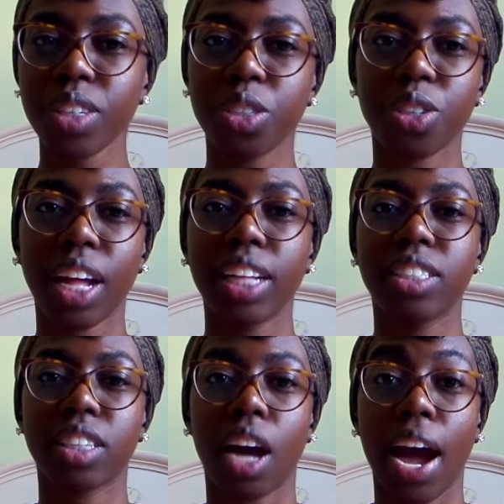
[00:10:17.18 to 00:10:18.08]
So
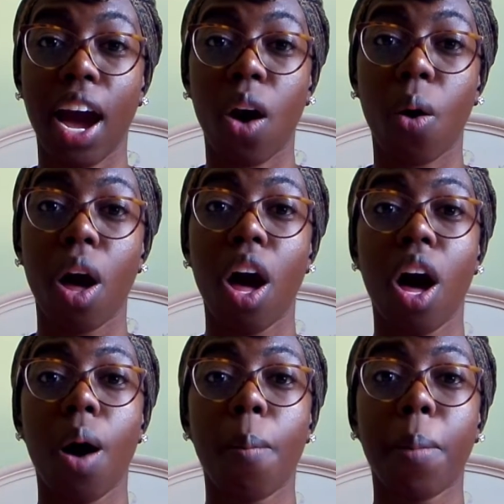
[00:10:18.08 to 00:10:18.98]
that's how
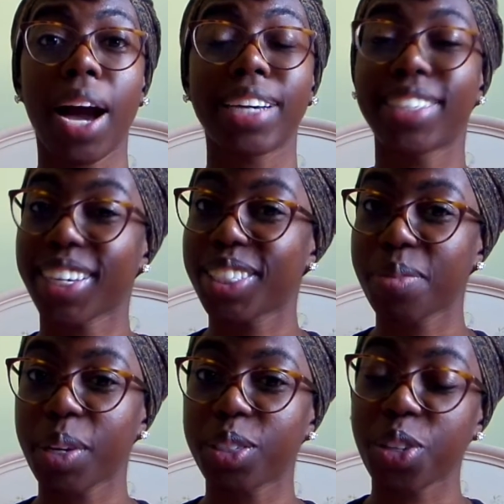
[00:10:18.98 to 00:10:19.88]
my second
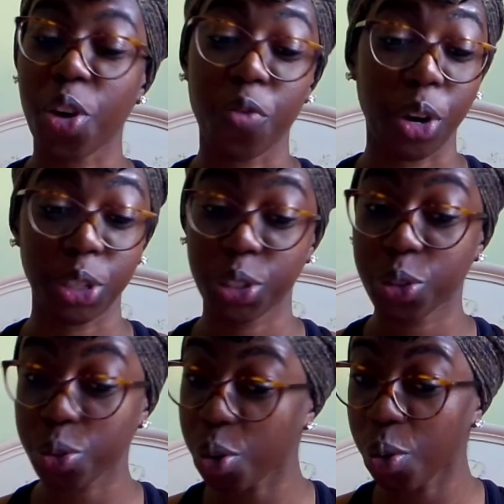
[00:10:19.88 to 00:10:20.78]
semester of
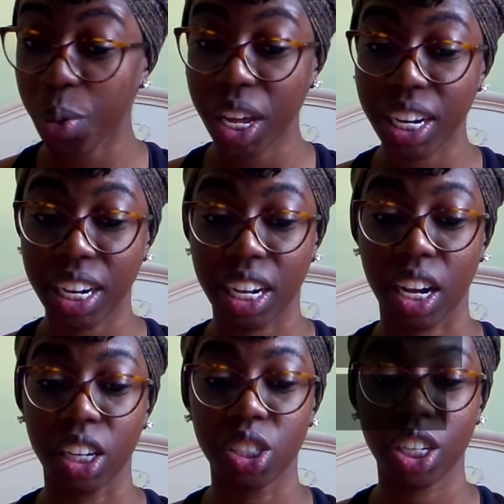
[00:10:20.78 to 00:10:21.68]
nursing school went in a
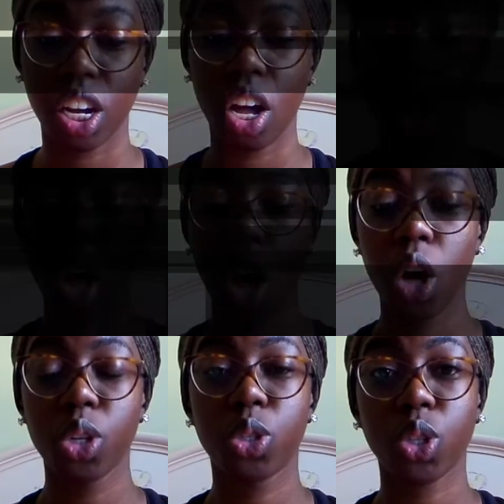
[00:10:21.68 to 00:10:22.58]
nutshell.
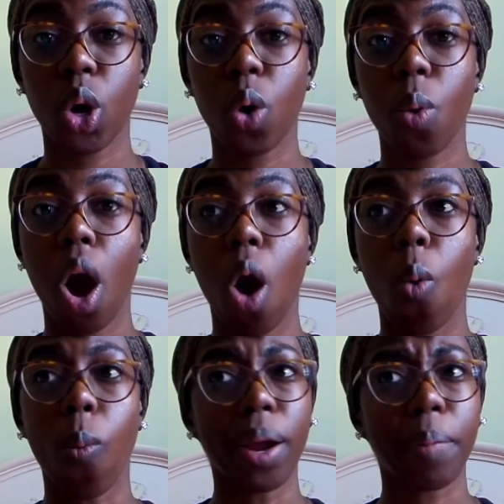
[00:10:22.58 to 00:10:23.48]
So
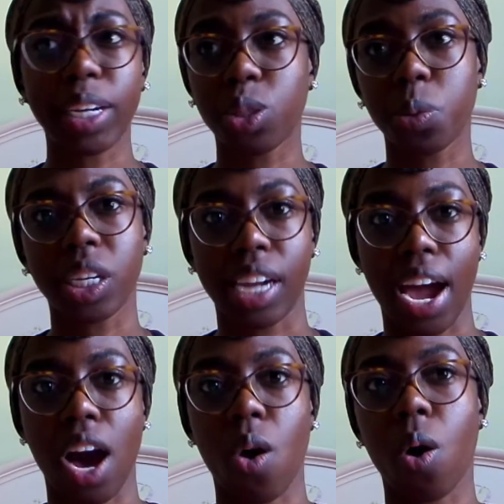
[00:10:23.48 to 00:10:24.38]
what am I doing
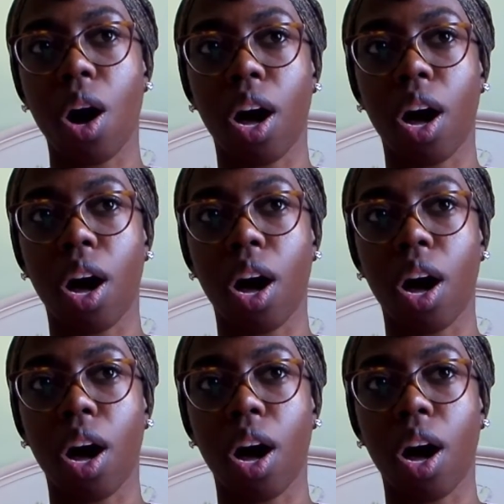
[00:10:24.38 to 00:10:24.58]
now?